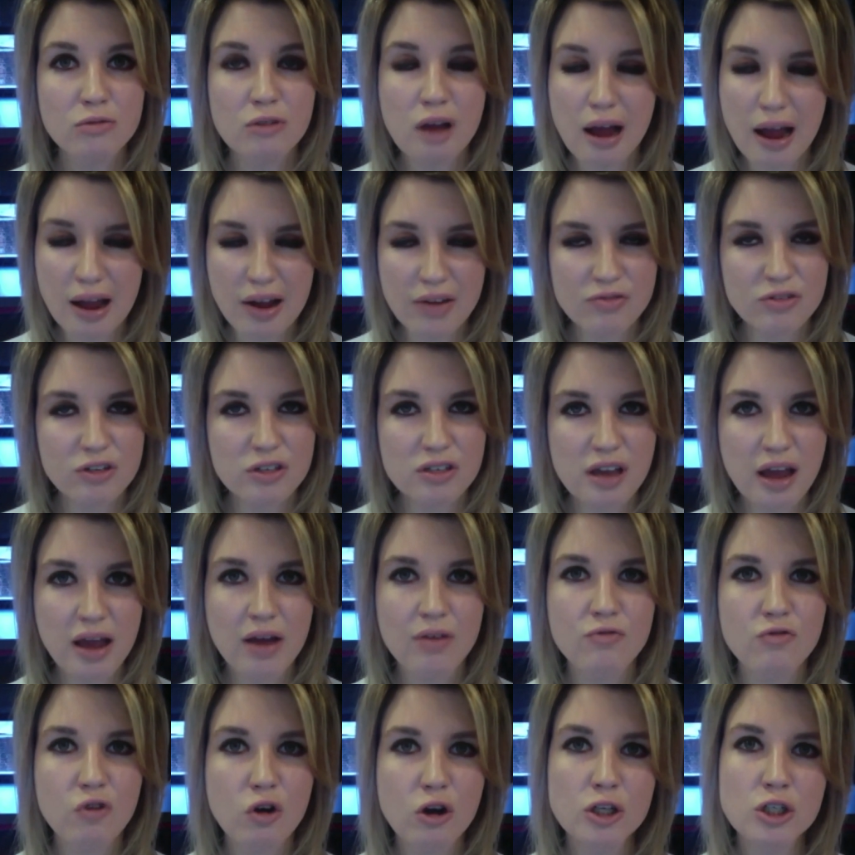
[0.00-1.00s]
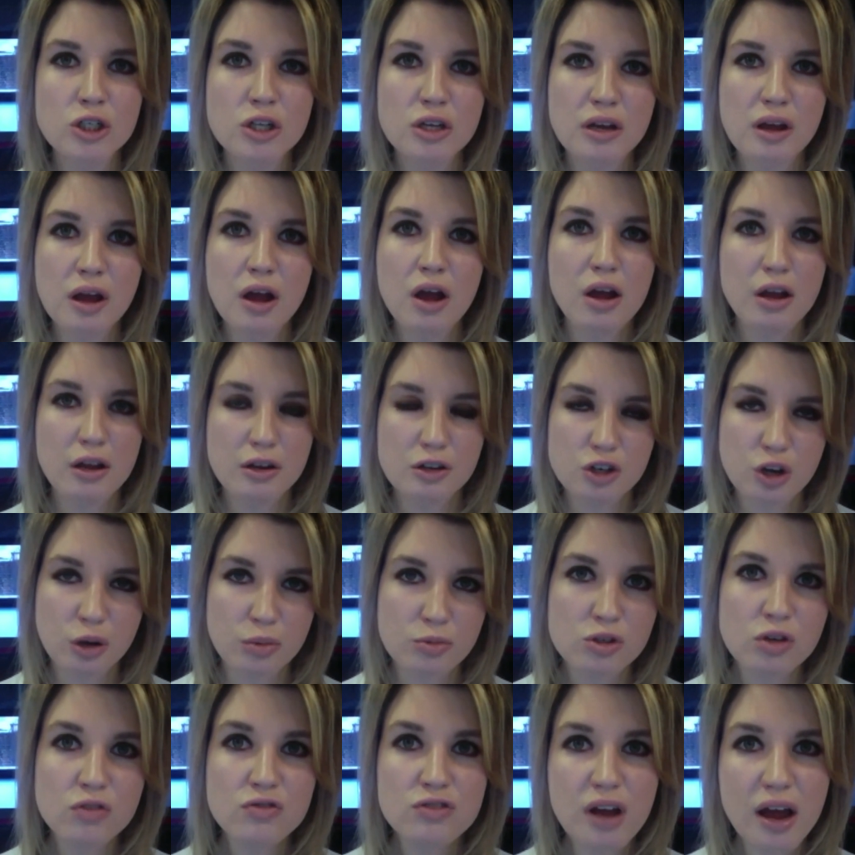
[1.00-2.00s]
I have to say, unfortunately, in
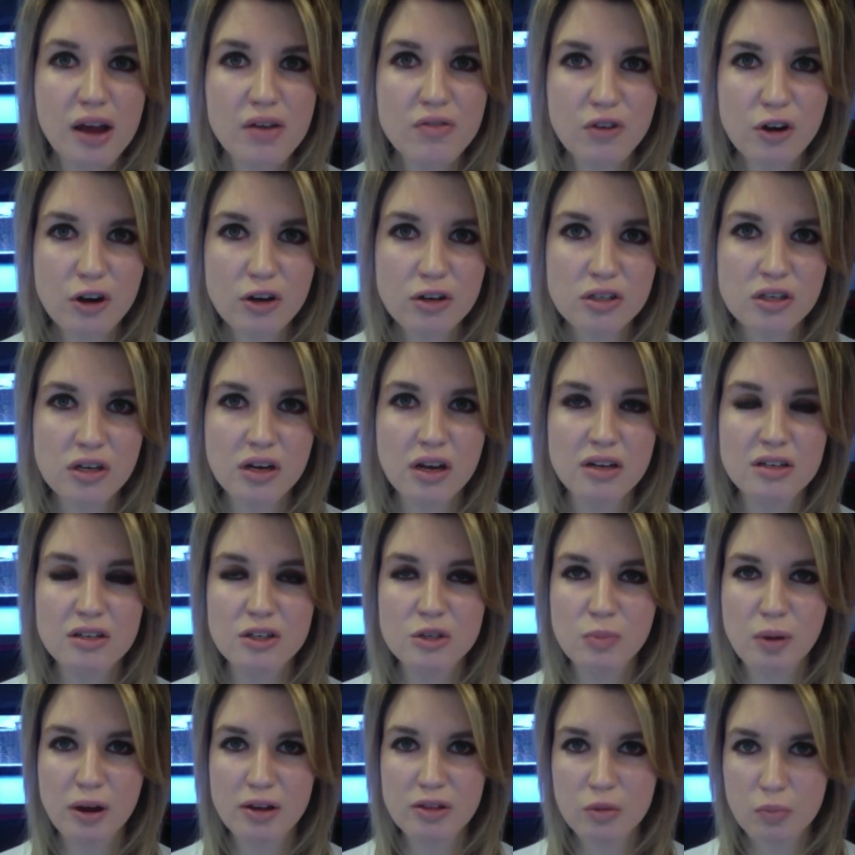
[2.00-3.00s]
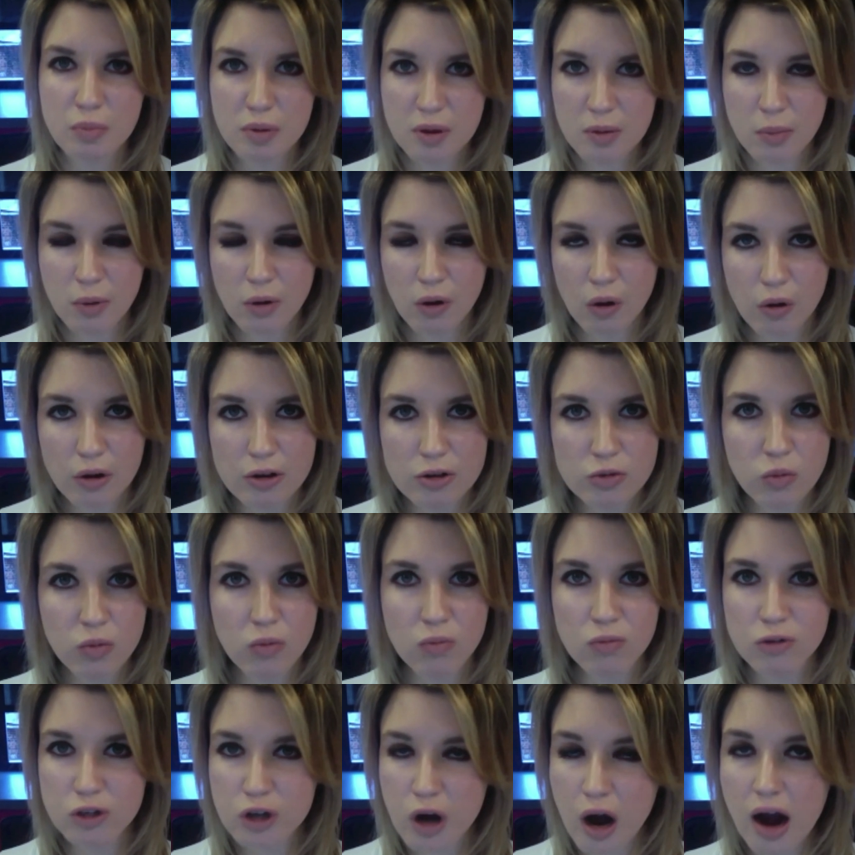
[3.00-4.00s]
terms of diversity, despite the people always
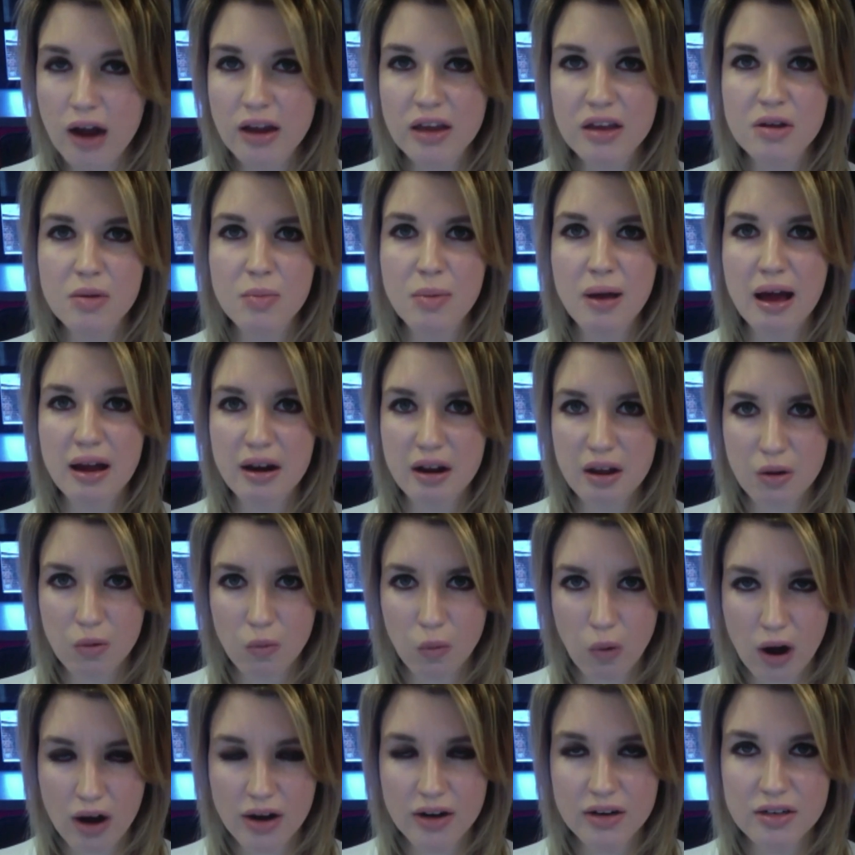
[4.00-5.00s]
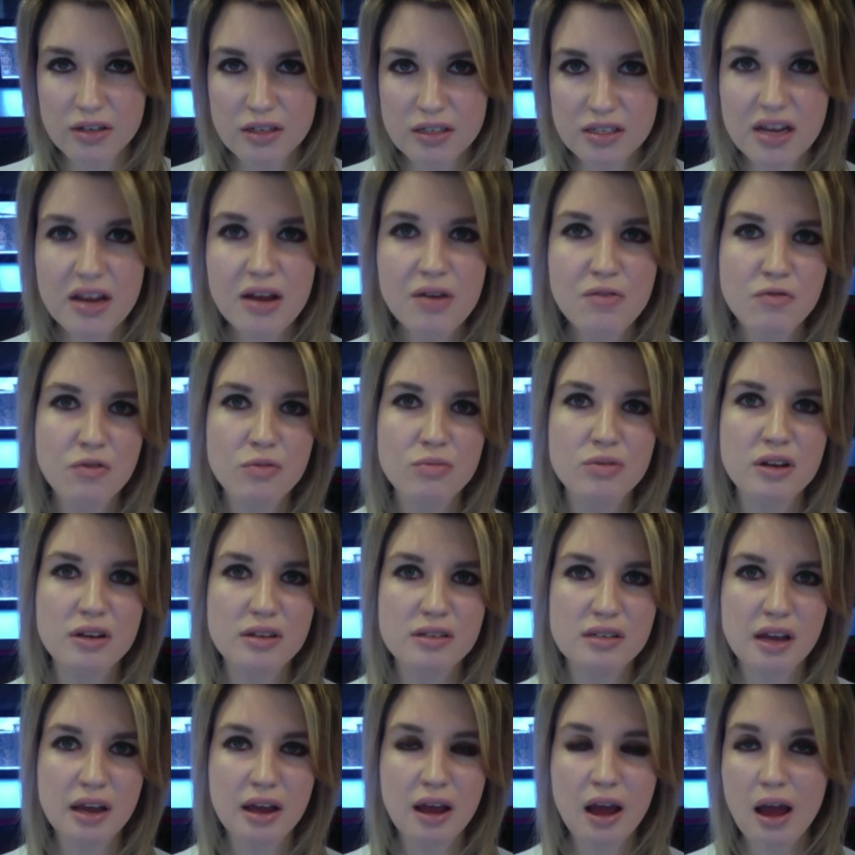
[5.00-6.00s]
talking about it and wanting to see it from
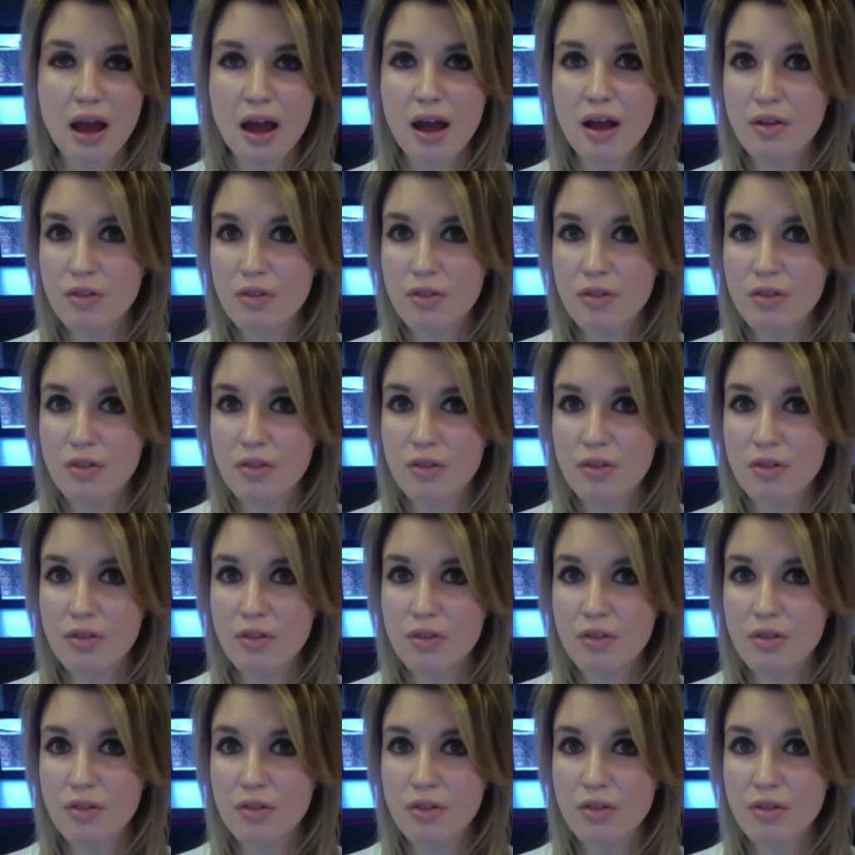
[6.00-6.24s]
Disney,